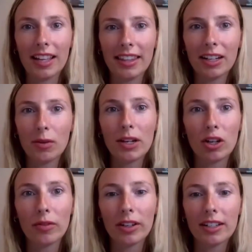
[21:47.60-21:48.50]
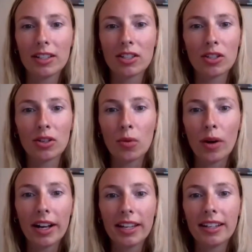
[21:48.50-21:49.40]
I think we covered
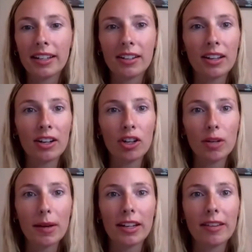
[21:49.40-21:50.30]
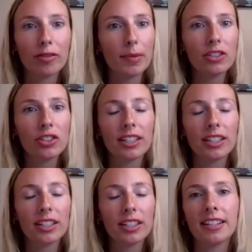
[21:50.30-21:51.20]
quite a good amount of information
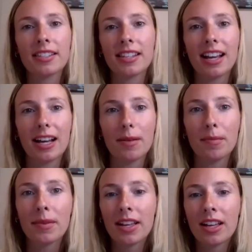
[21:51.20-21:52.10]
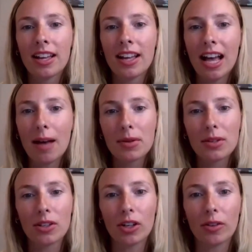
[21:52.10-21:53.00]
in this
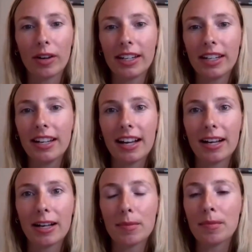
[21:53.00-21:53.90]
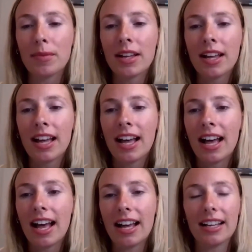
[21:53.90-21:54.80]
episode already. And
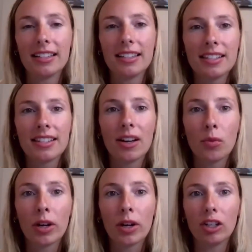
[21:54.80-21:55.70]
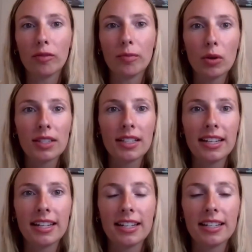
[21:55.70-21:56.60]
what I love
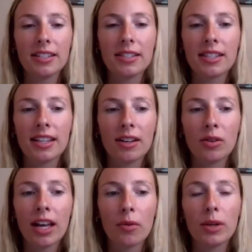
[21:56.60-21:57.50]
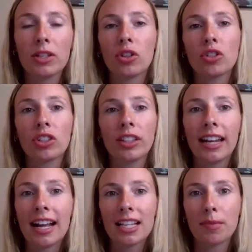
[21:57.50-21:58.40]
mostly is that we touch on
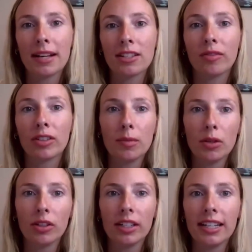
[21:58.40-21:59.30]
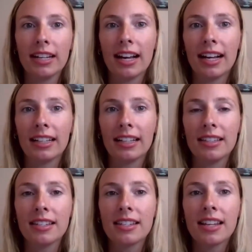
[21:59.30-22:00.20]
that aspect of community
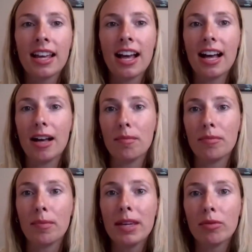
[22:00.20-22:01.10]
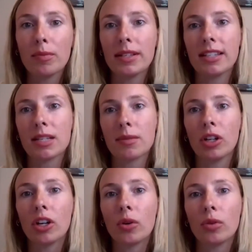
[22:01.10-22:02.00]
and the people business, but
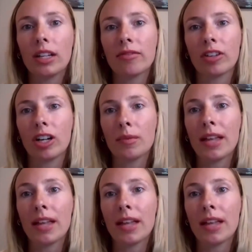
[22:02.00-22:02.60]
not only from